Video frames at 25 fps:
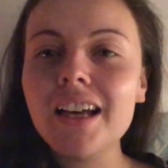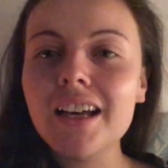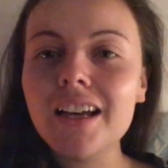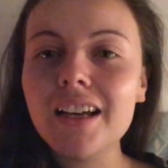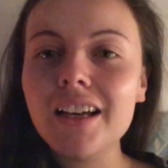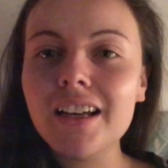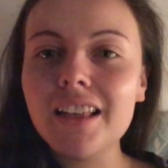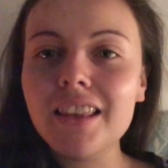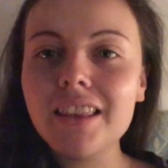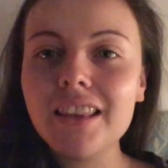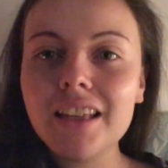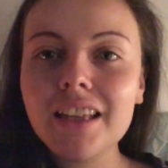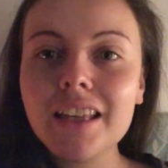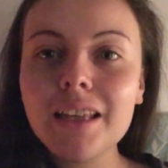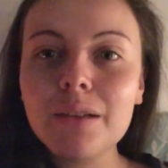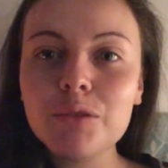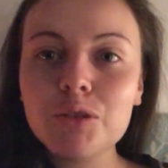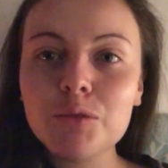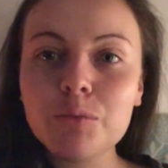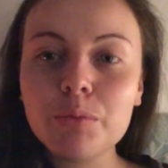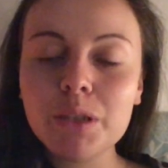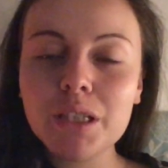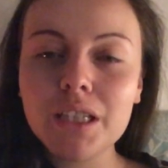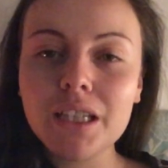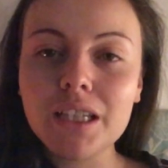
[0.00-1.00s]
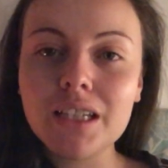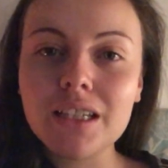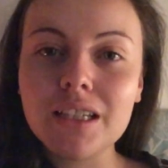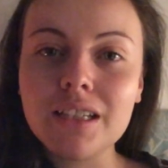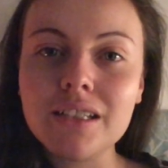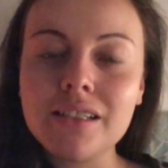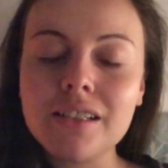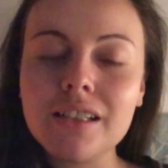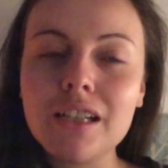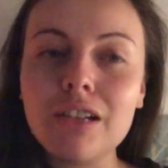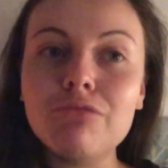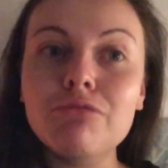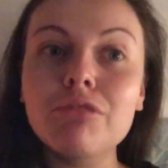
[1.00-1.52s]
I think it was
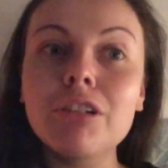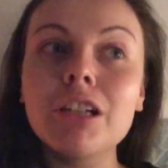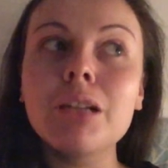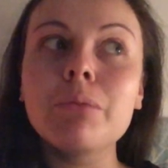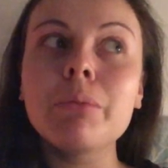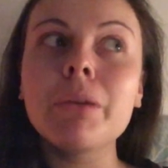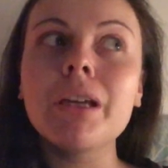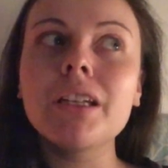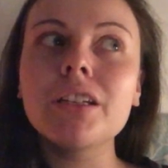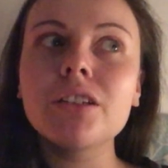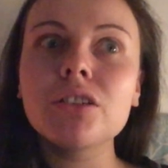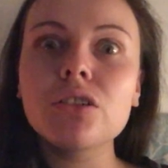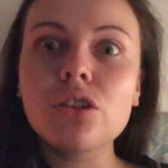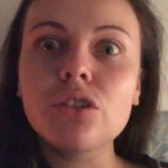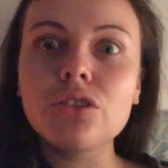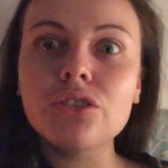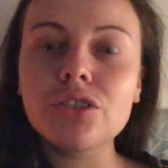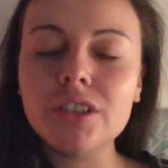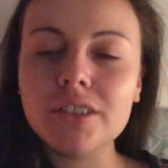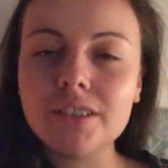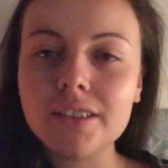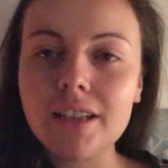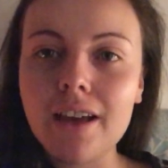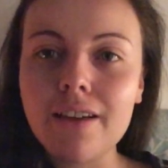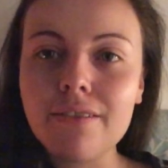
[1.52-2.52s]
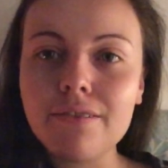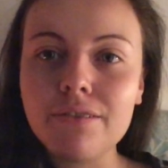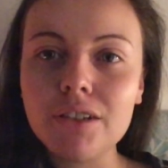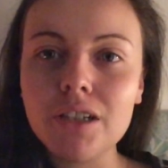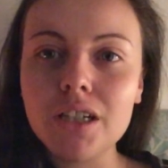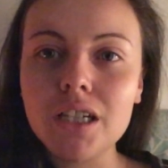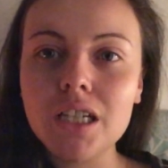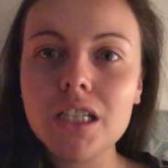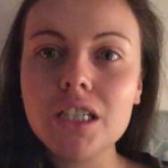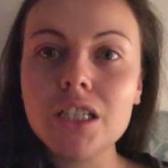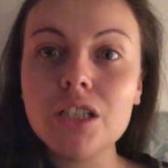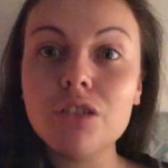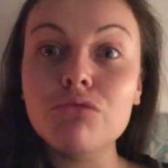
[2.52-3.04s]
because I really made a conscious effort
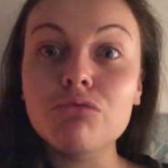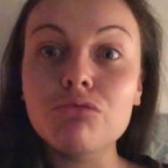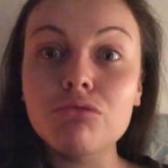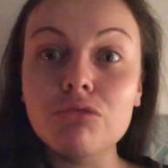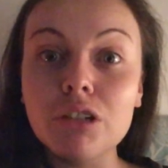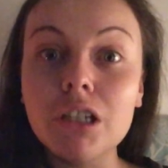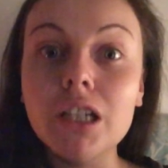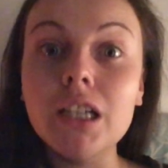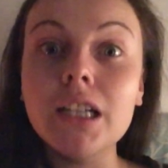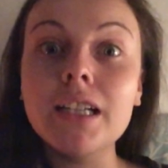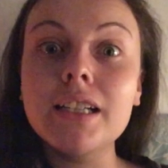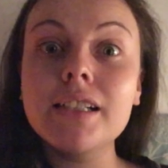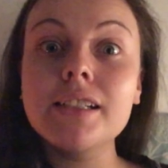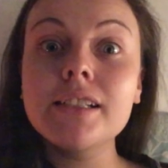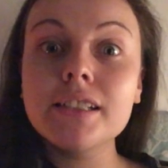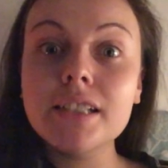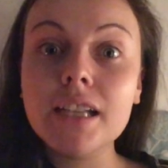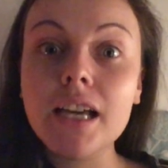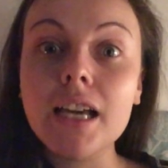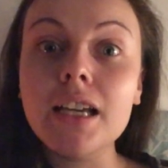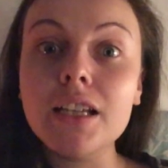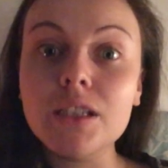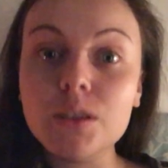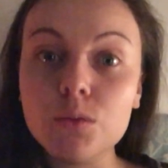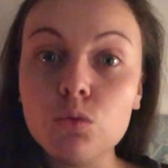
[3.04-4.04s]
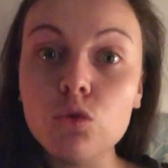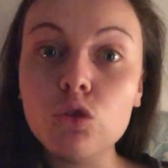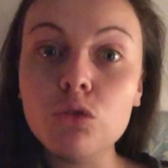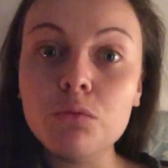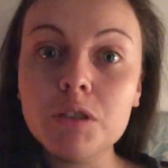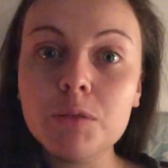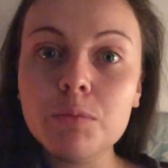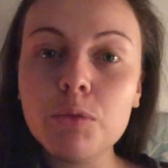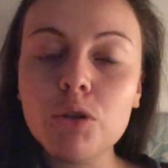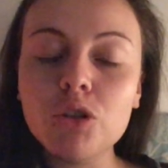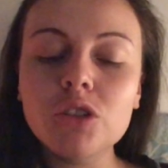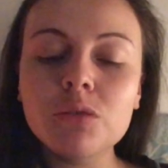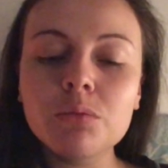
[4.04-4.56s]
to really stay as warm as
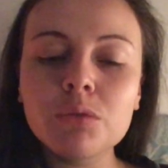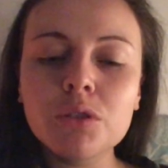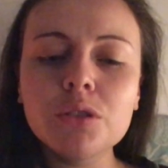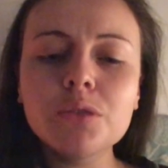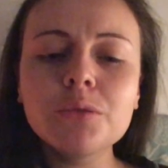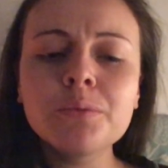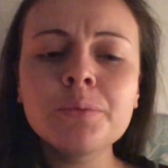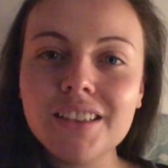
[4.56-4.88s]
possible.